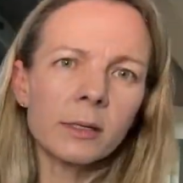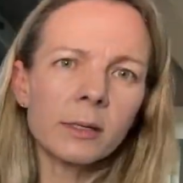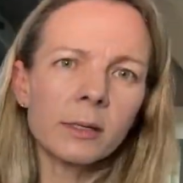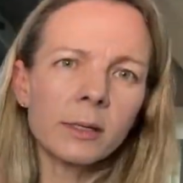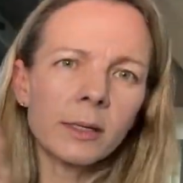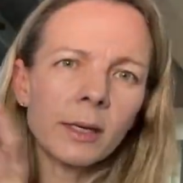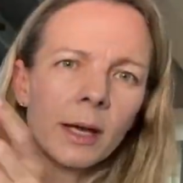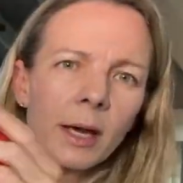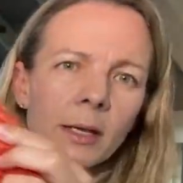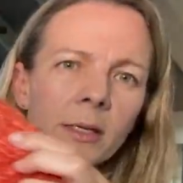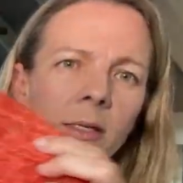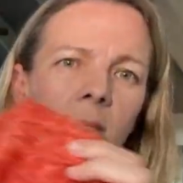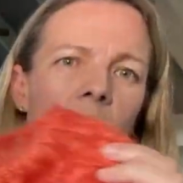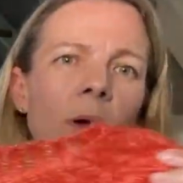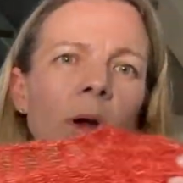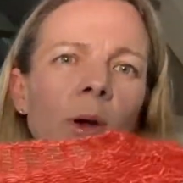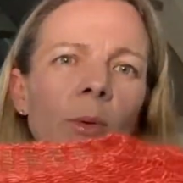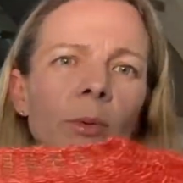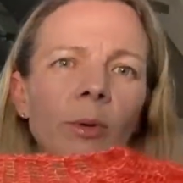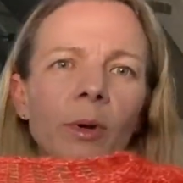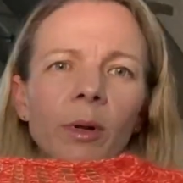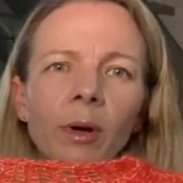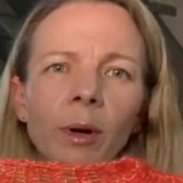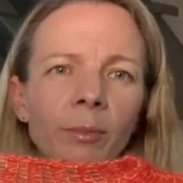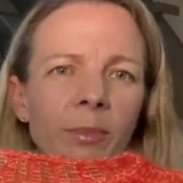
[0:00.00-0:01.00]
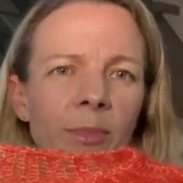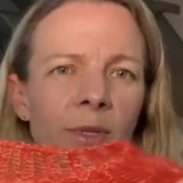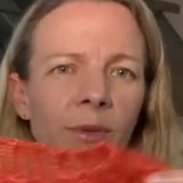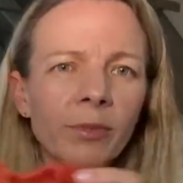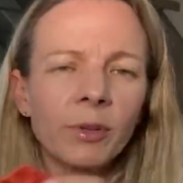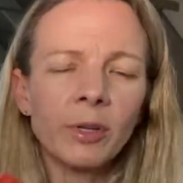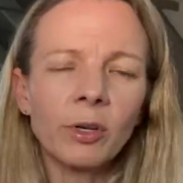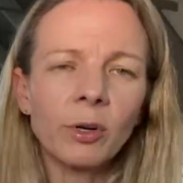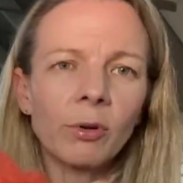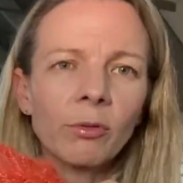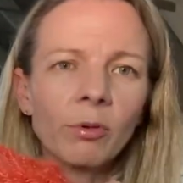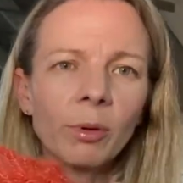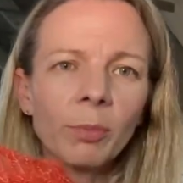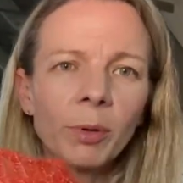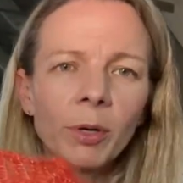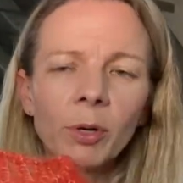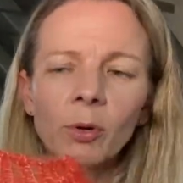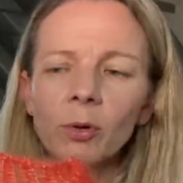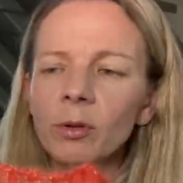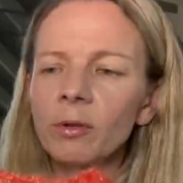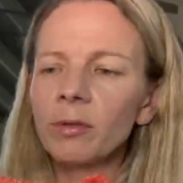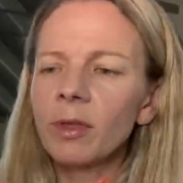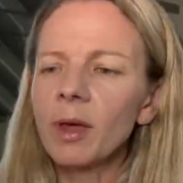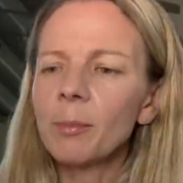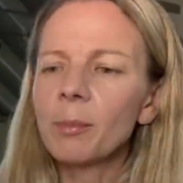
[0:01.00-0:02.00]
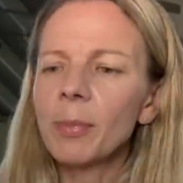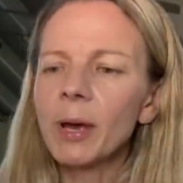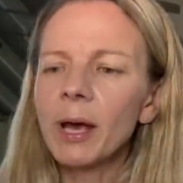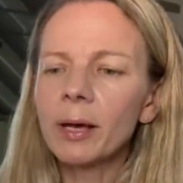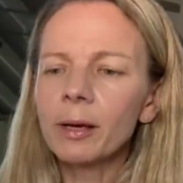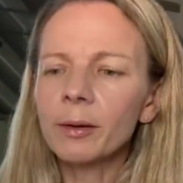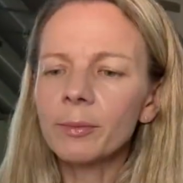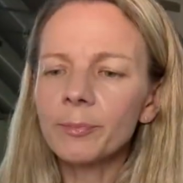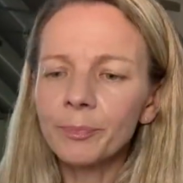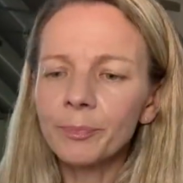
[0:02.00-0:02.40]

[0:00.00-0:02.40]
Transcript: yeah, so I'm definitely not ripping all of that back.